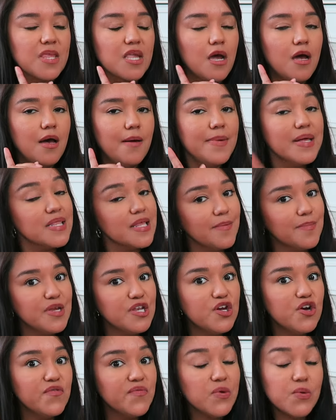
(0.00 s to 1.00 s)
Uh, but let me
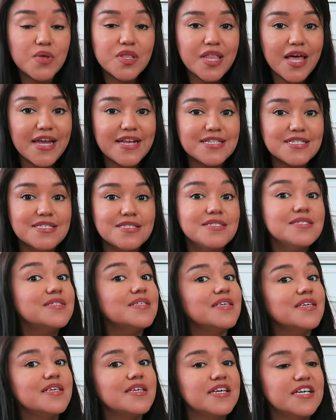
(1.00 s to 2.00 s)
know if you would like to
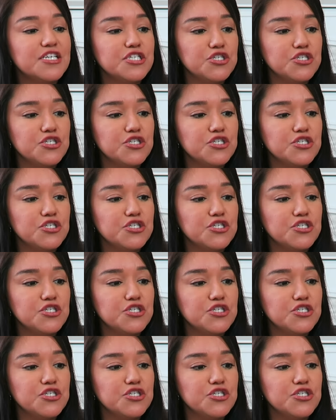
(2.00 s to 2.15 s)
see a